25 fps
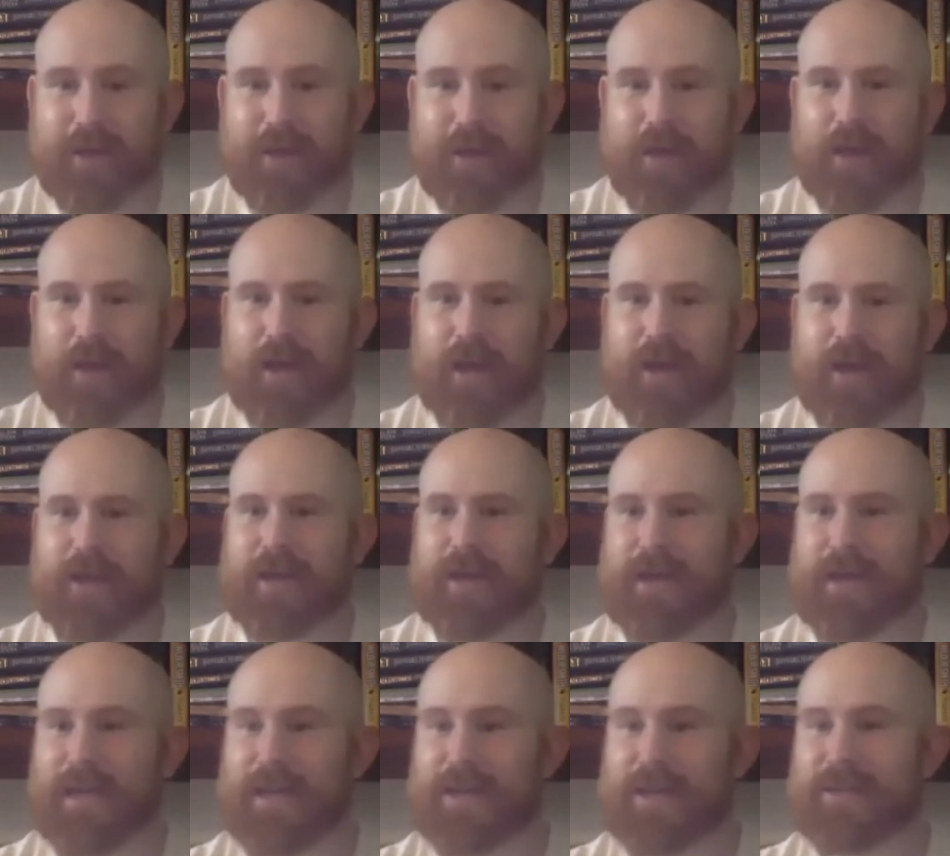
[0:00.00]
at
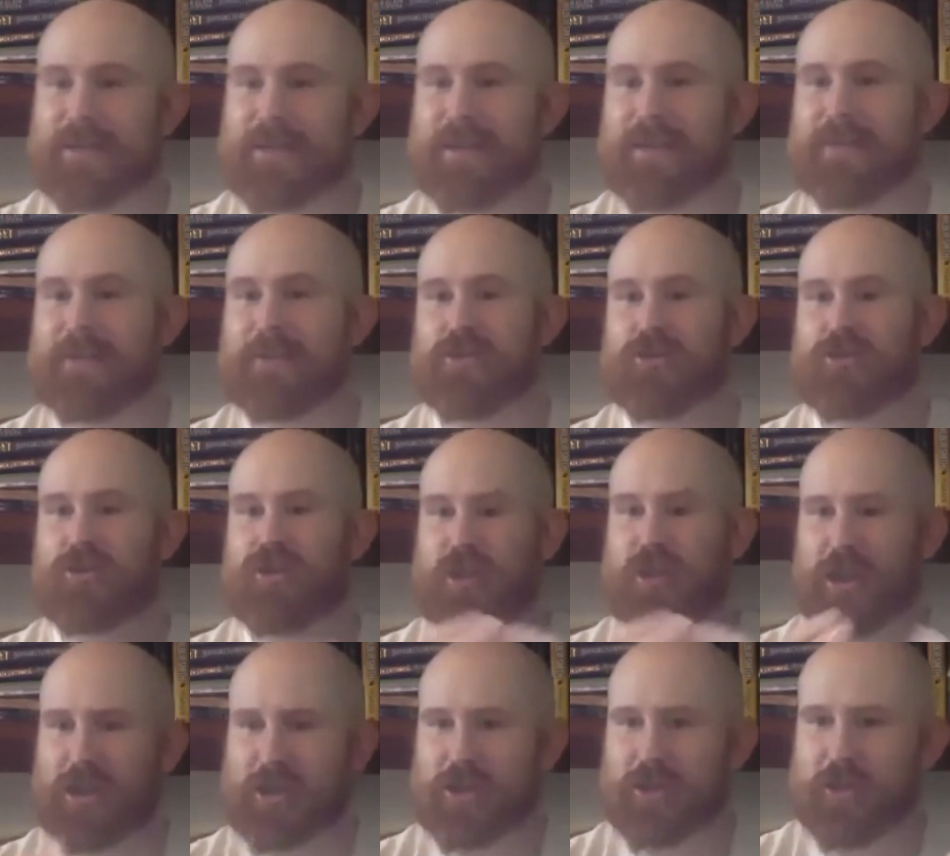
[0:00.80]
least in the
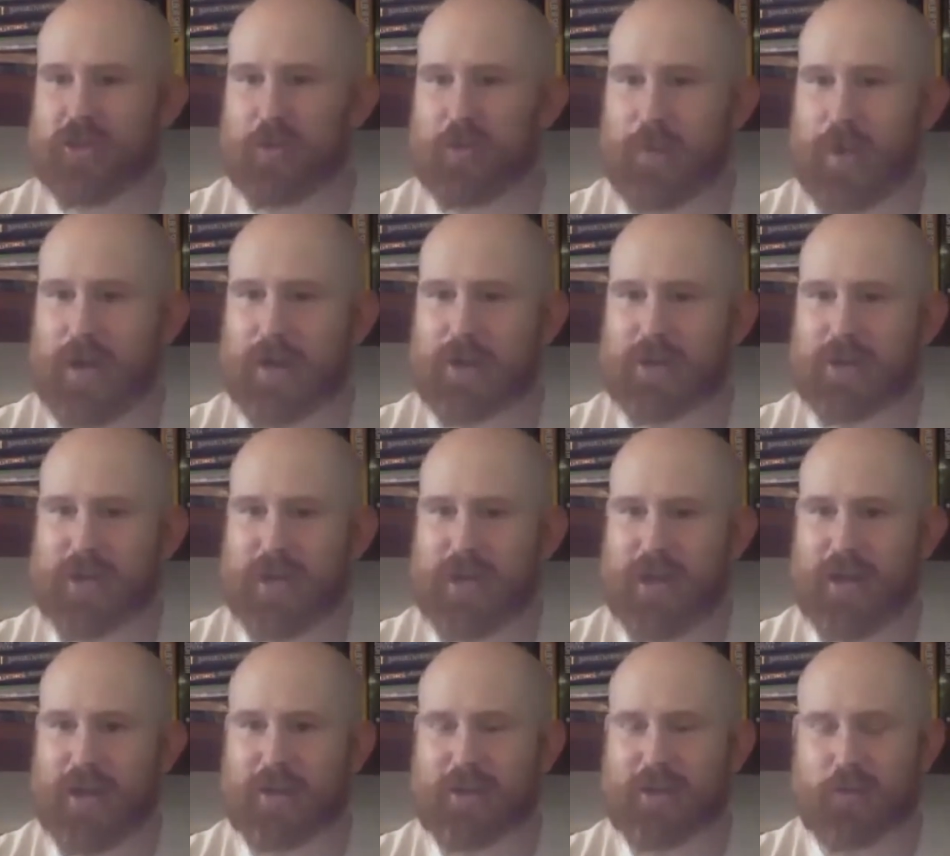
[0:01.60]
traditional martial
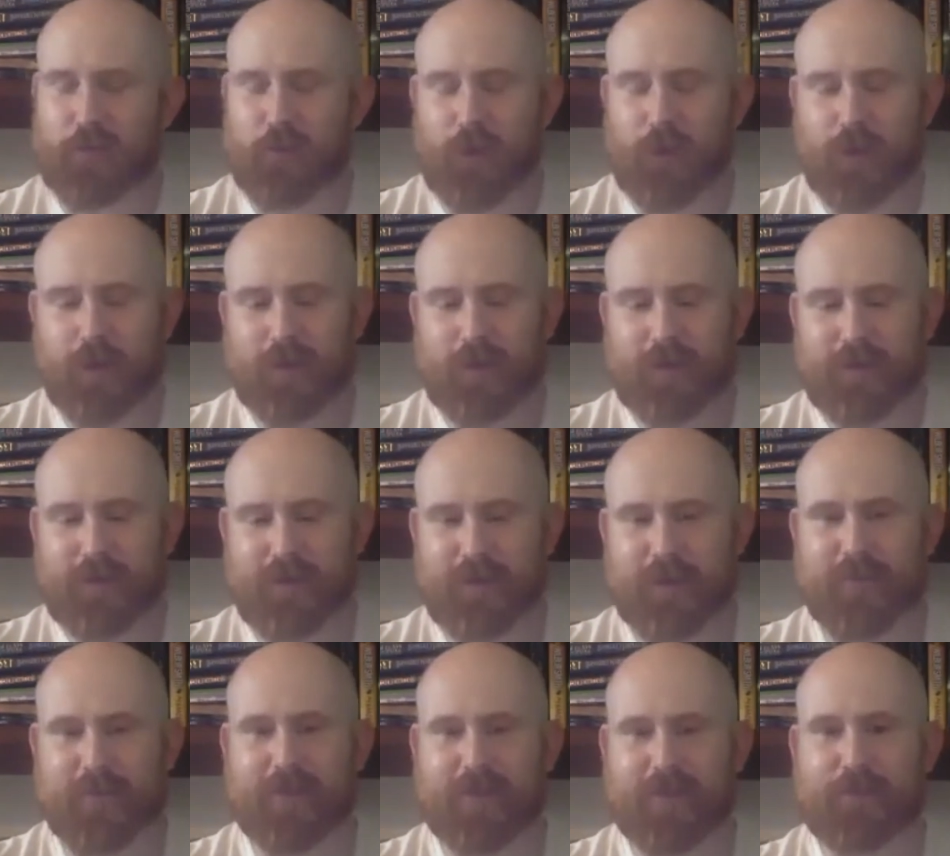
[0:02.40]
arts world,
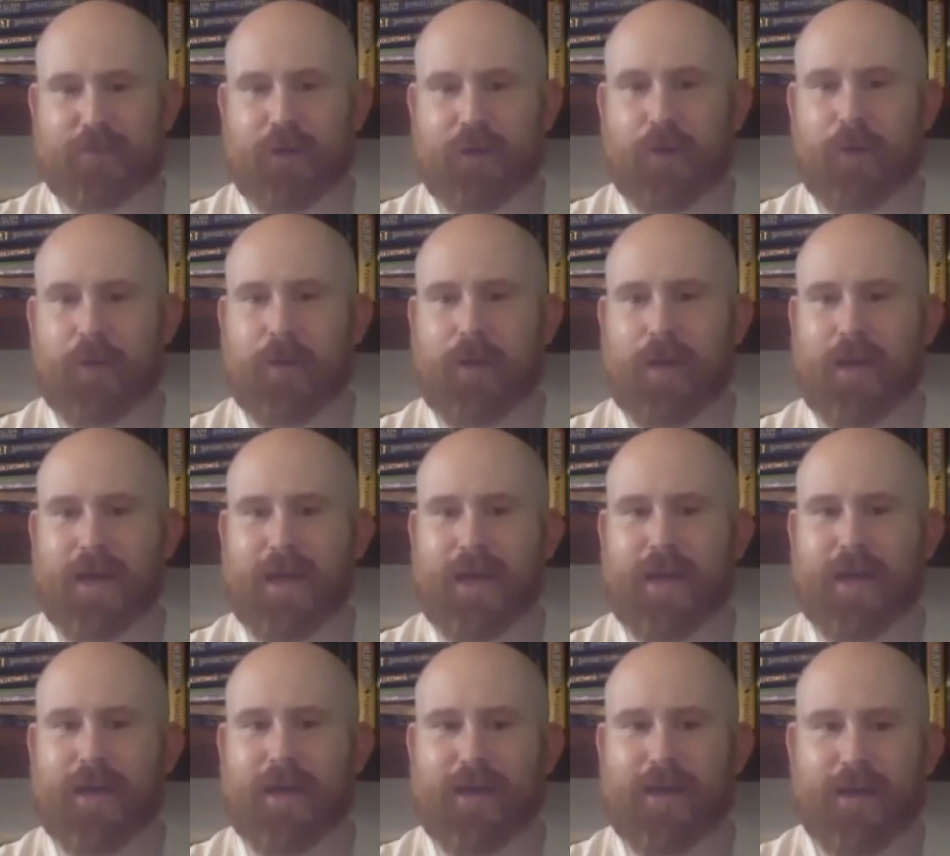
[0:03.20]
there is probably
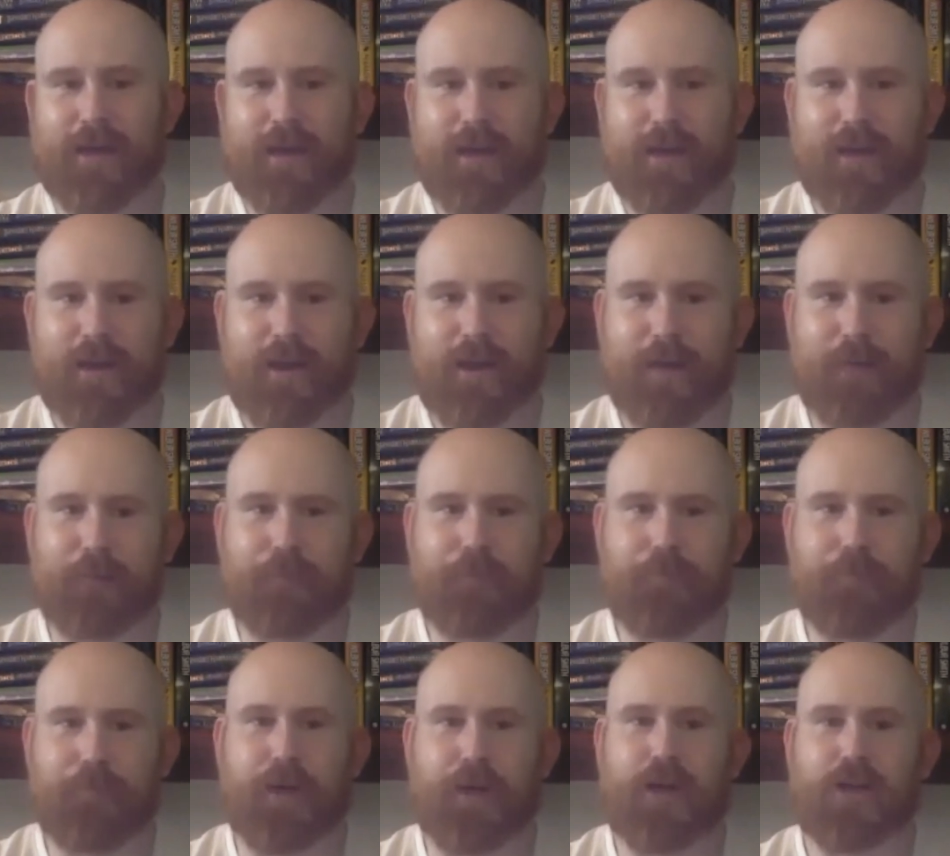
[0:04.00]
a
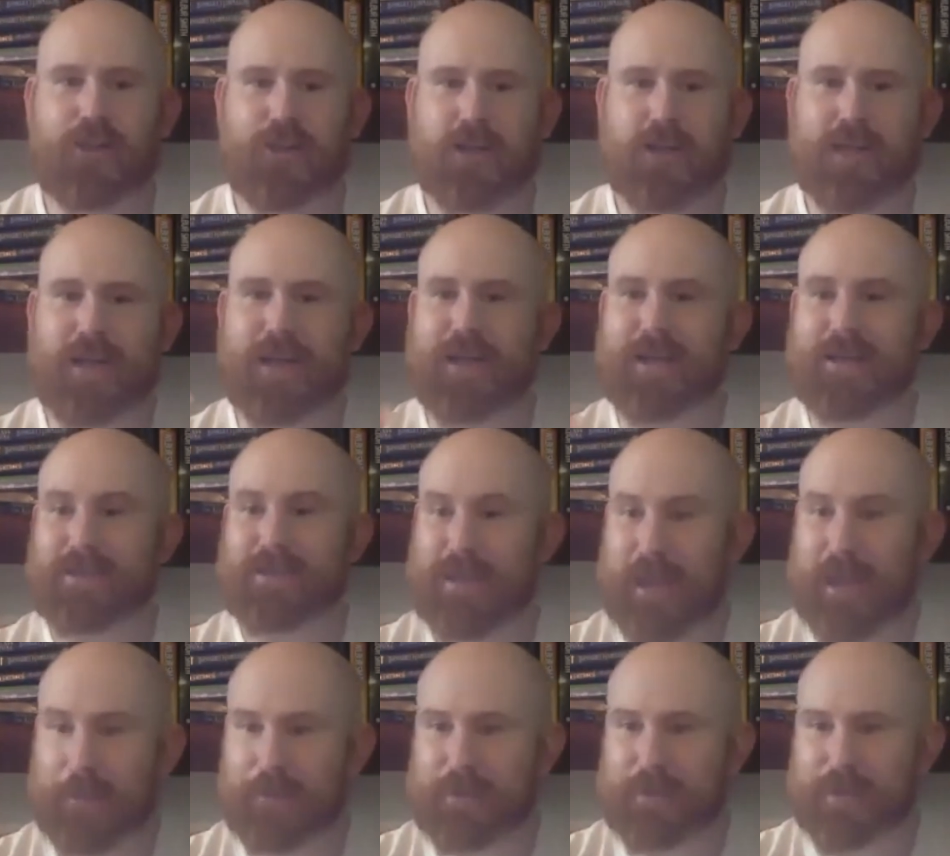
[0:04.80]
burgeoning
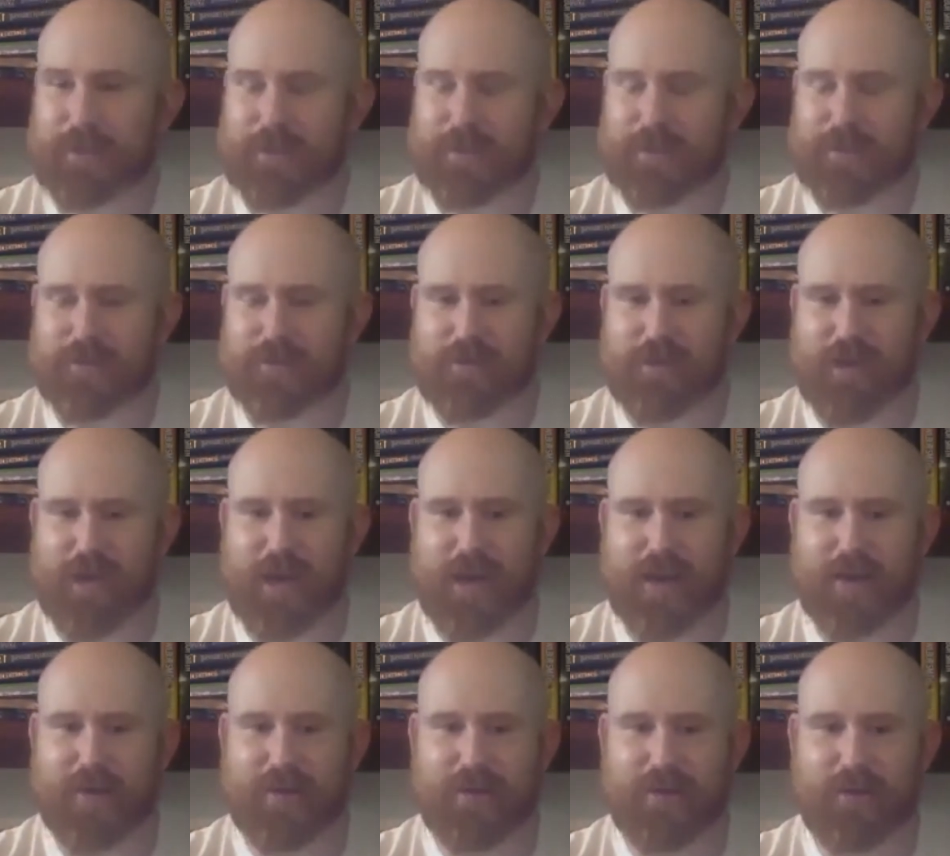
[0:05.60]
acceptance that
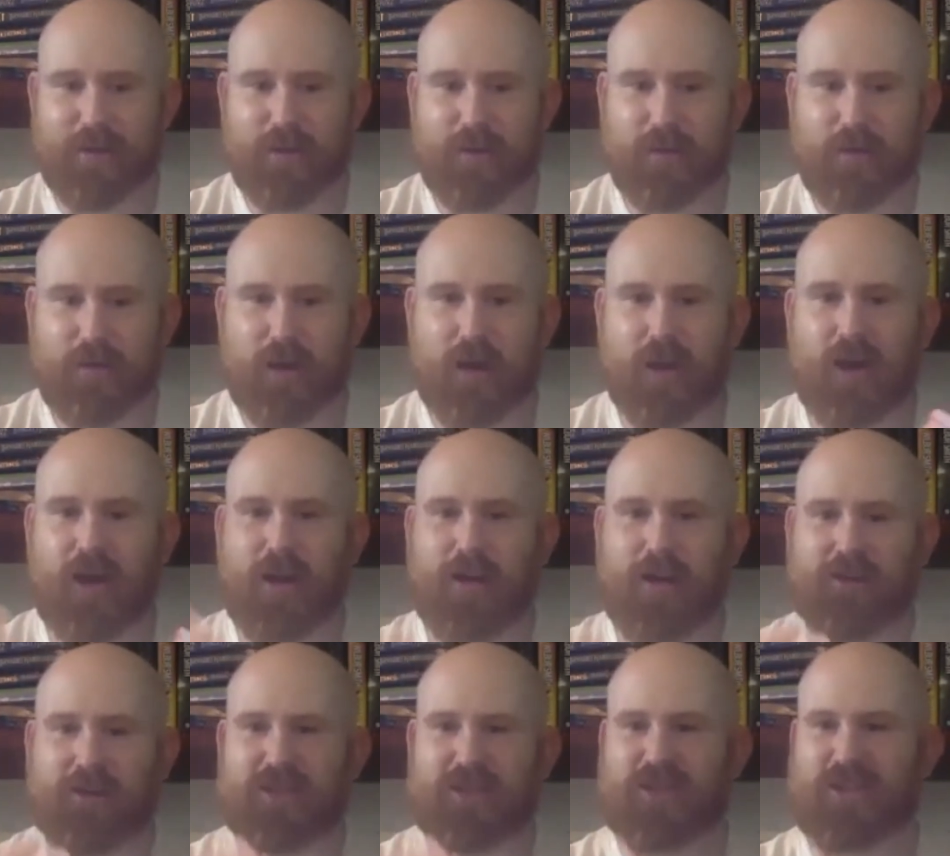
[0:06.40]
a lot
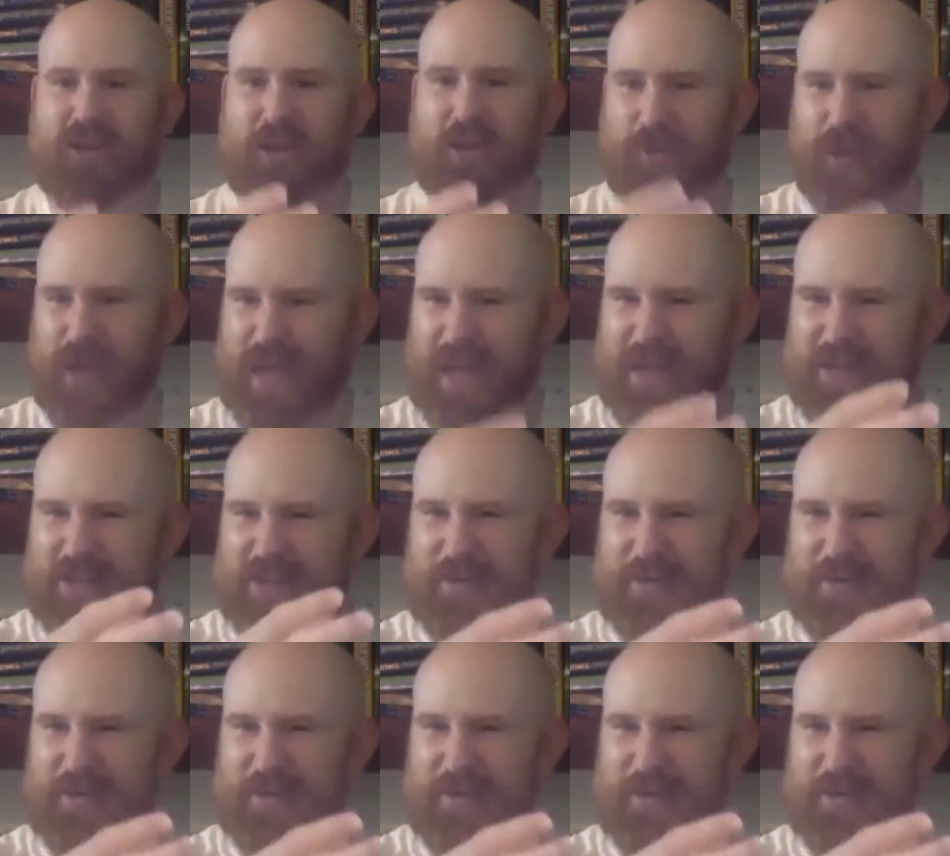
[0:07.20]
of this stuff isn't